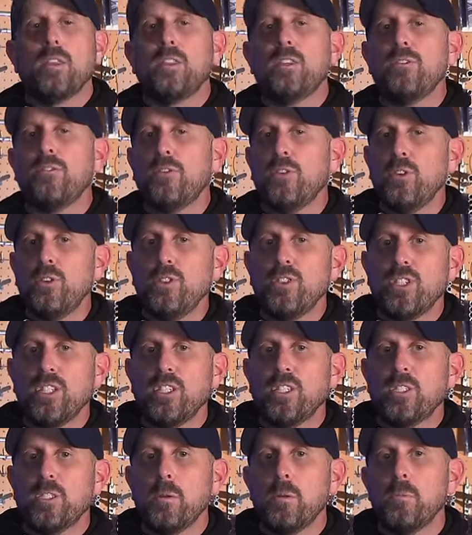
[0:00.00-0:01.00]
The first
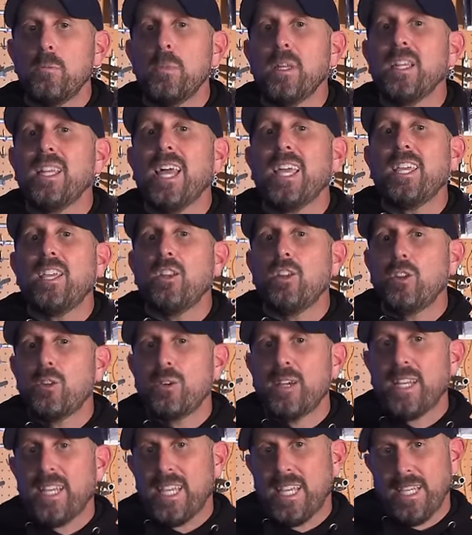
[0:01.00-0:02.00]
is
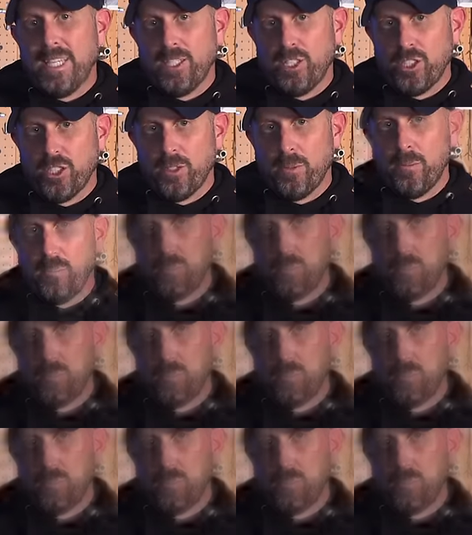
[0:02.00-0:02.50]
molecular adhesion.